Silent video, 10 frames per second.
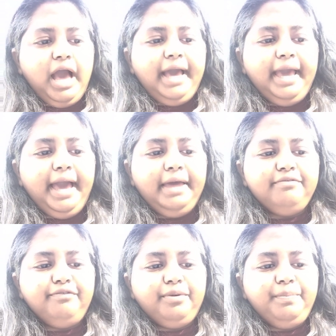I
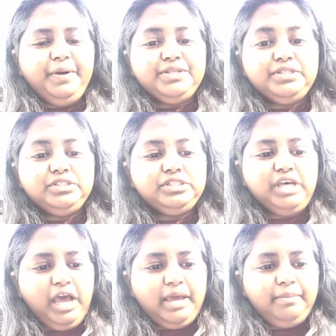had for personal
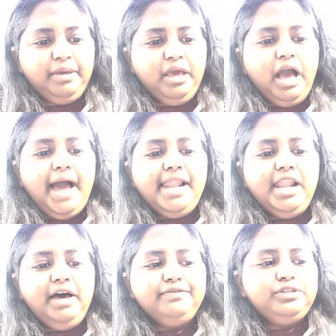time, I
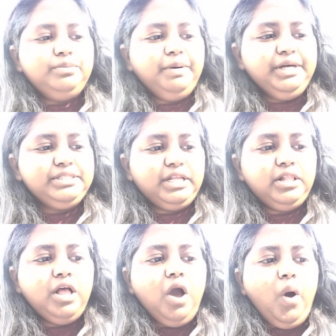loved to
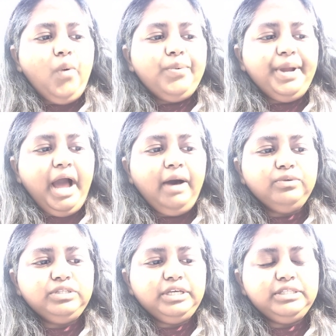puzzle over
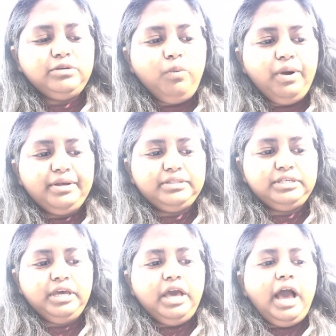how things
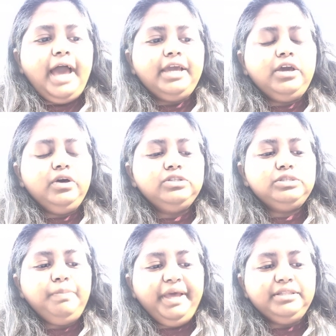worked. I could
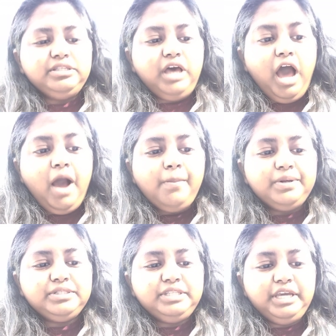spend
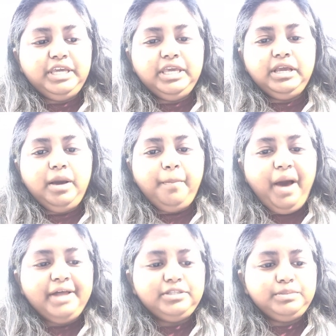hours taking
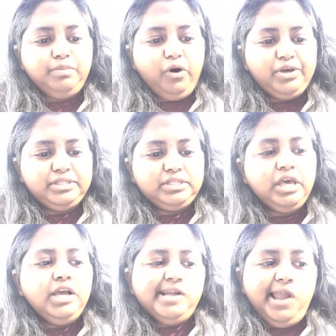apart toys,
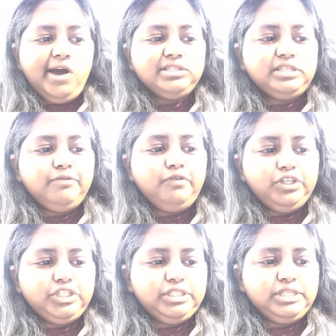clocks and
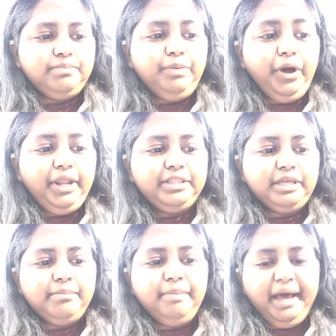watches and putting
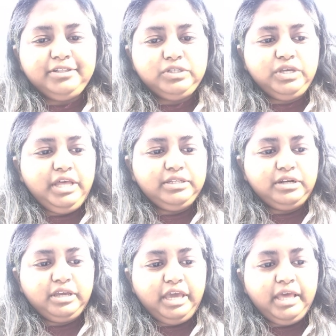them back together
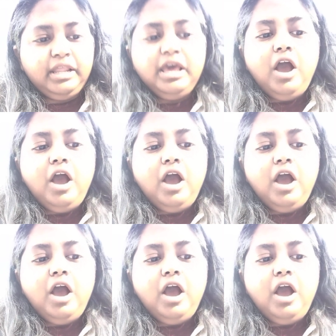again,